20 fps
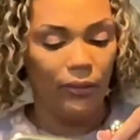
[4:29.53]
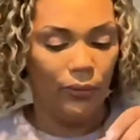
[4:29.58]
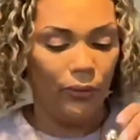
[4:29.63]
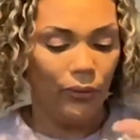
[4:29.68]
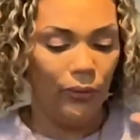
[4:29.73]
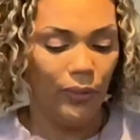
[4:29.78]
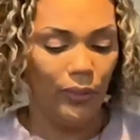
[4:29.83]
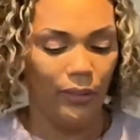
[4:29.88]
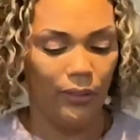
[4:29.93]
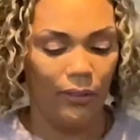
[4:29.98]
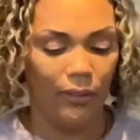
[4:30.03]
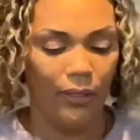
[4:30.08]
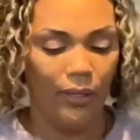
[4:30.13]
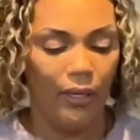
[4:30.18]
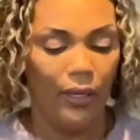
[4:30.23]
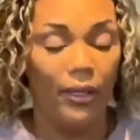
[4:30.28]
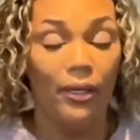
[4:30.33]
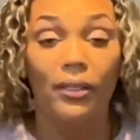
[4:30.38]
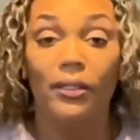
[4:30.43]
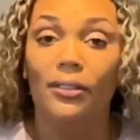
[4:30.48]
you can
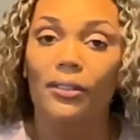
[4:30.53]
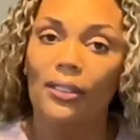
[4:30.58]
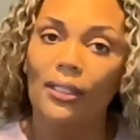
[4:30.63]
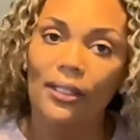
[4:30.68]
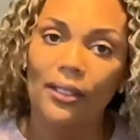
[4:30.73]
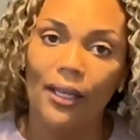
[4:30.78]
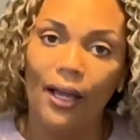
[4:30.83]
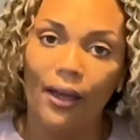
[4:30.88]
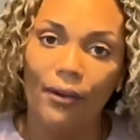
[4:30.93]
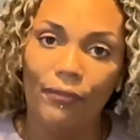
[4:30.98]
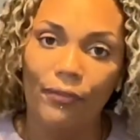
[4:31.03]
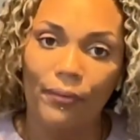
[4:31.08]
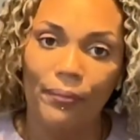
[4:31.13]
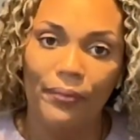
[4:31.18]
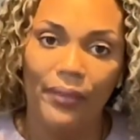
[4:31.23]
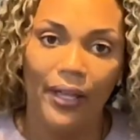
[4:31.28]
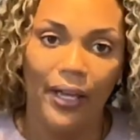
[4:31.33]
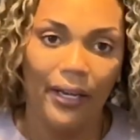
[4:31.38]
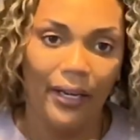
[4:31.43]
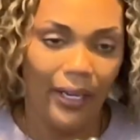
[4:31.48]
see that
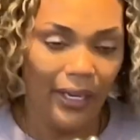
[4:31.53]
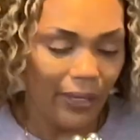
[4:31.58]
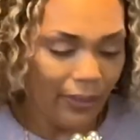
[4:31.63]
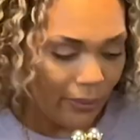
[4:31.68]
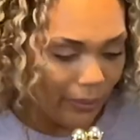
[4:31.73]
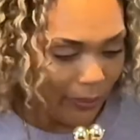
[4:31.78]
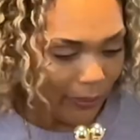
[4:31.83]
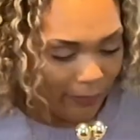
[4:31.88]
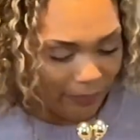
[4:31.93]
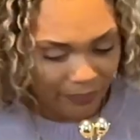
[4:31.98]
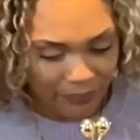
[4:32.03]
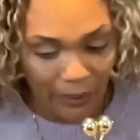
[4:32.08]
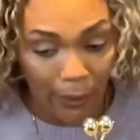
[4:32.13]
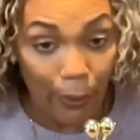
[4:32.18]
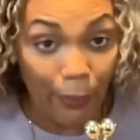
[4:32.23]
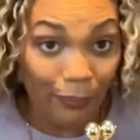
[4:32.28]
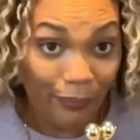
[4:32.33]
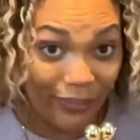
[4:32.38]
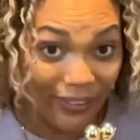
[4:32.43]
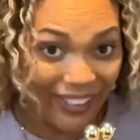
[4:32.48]
from that angle,
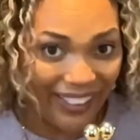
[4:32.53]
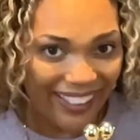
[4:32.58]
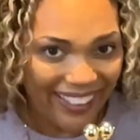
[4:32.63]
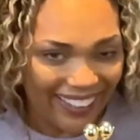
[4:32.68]
hopefully.